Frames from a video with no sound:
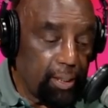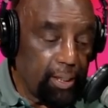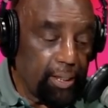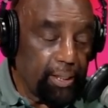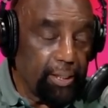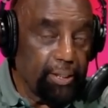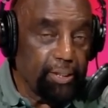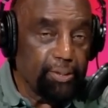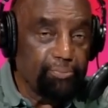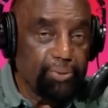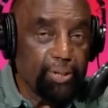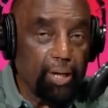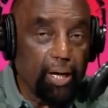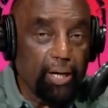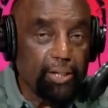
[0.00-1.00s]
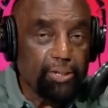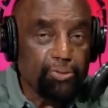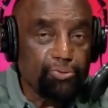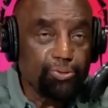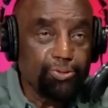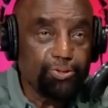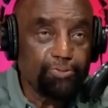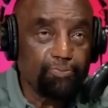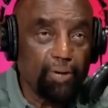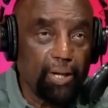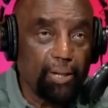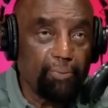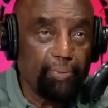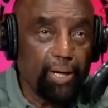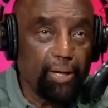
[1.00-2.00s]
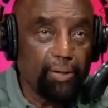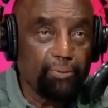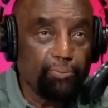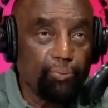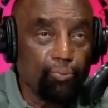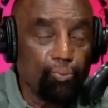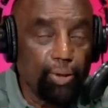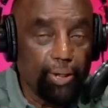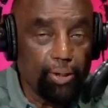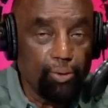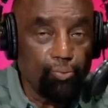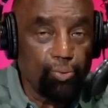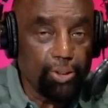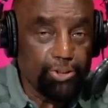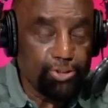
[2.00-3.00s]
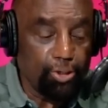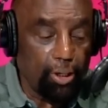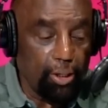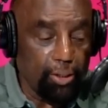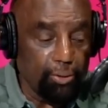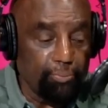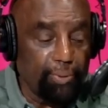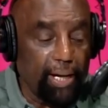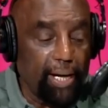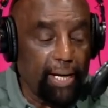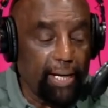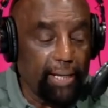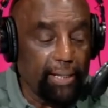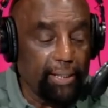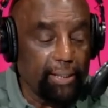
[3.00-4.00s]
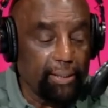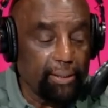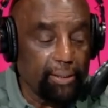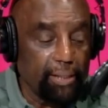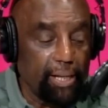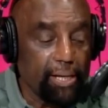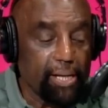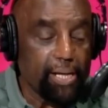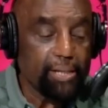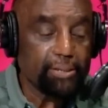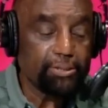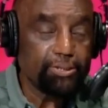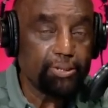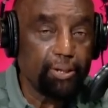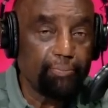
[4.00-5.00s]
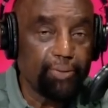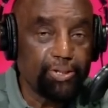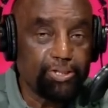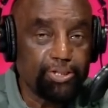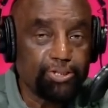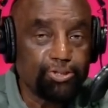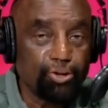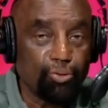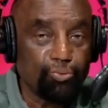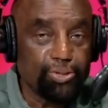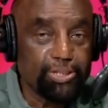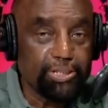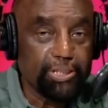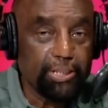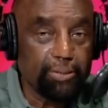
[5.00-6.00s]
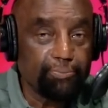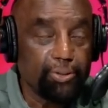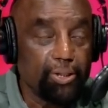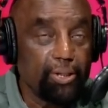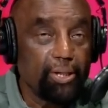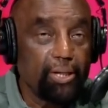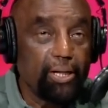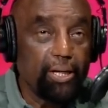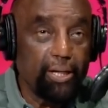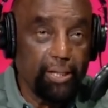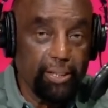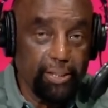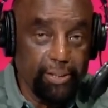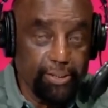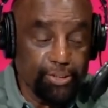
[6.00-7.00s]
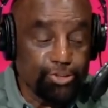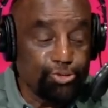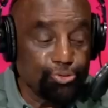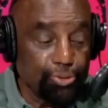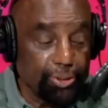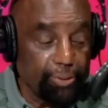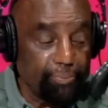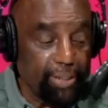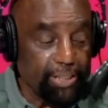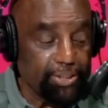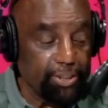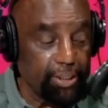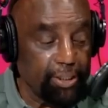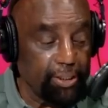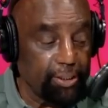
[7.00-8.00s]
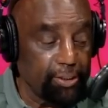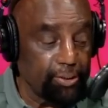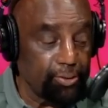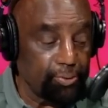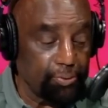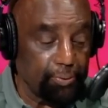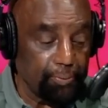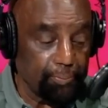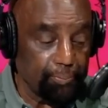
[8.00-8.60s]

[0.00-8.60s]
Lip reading: And he could be honest with his father about it, one-on-one talk about it and that kind of stuff, but just don't resent him. And he is doing the best that he can do.